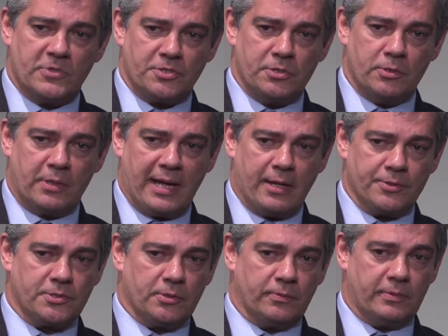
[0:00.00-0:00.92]

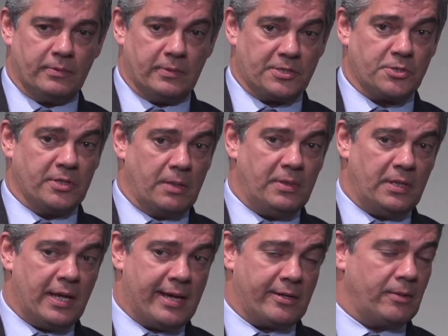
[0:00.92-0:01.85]
council that's going to be
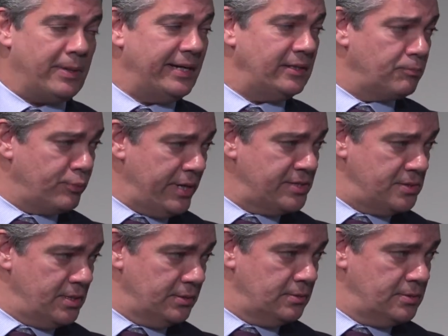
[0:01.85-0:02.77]
headed by the
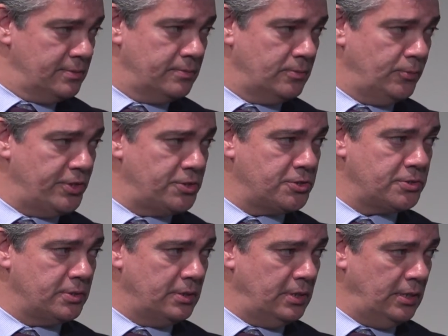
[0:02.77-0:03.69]
president, which
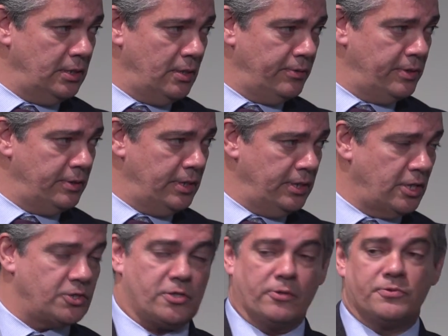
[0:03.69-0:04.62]
in
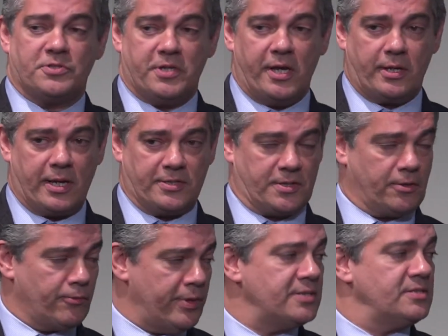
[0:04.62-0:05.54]
its own sake has a
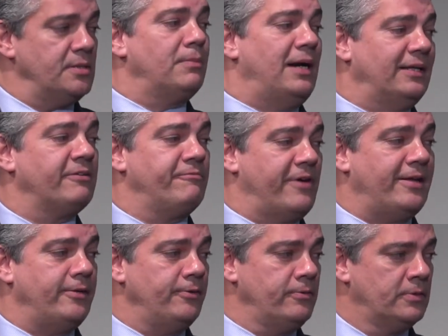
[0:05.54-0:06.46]
great symbolic
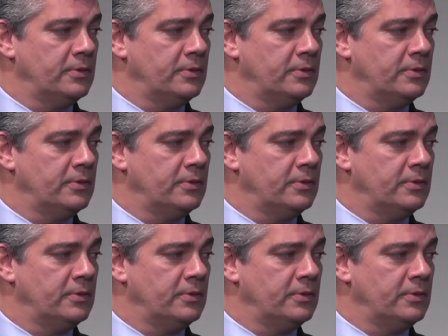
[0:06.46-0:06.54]
value,